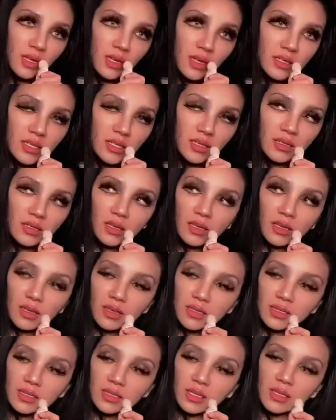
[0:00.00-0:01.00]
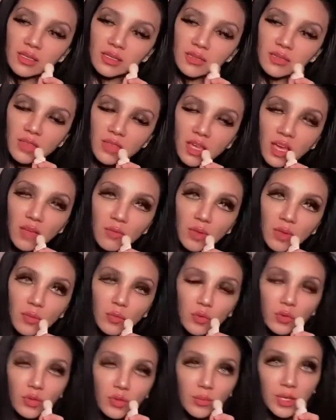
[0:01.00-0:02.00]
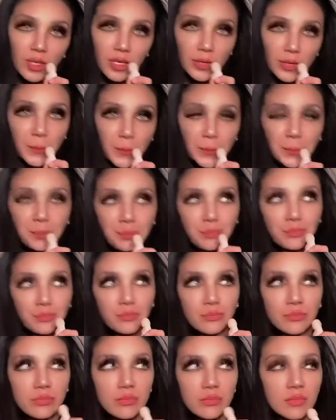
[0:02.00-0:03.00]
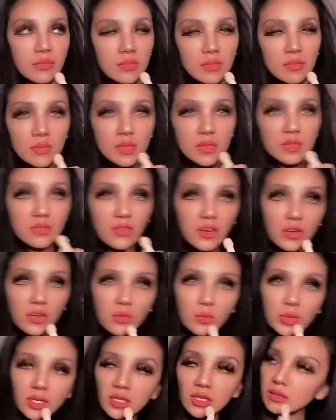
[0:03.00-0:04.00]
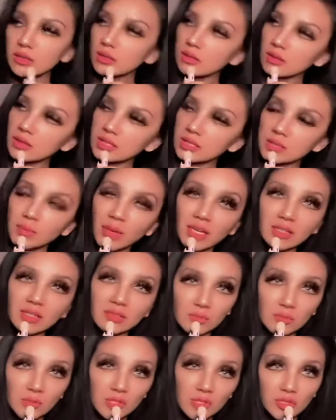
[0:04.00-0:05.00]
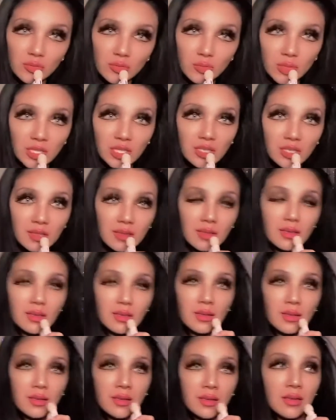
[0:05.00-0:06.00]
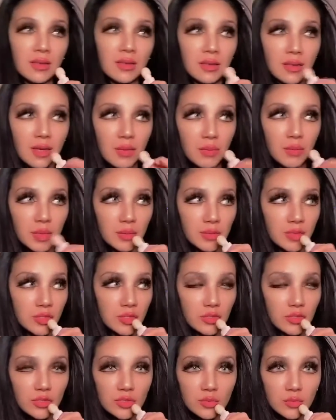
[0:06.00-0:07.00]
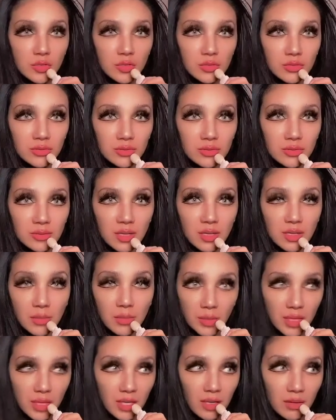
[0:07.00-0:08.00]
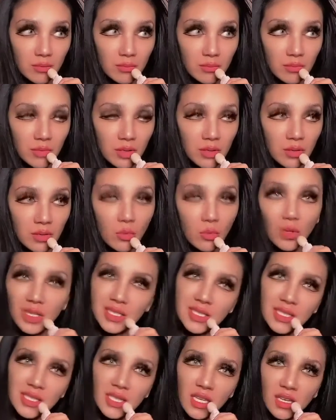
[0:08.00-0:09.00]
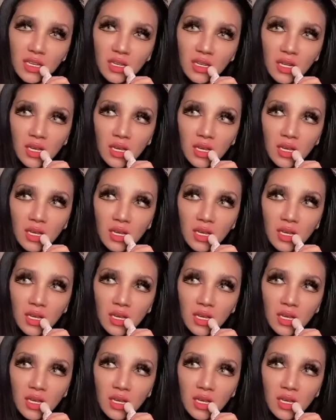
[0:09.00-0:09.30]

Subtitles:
I don't like the size of the MM or the PM. It's very weird. This bag is almost too big. MM is too small. And the PM, what is that?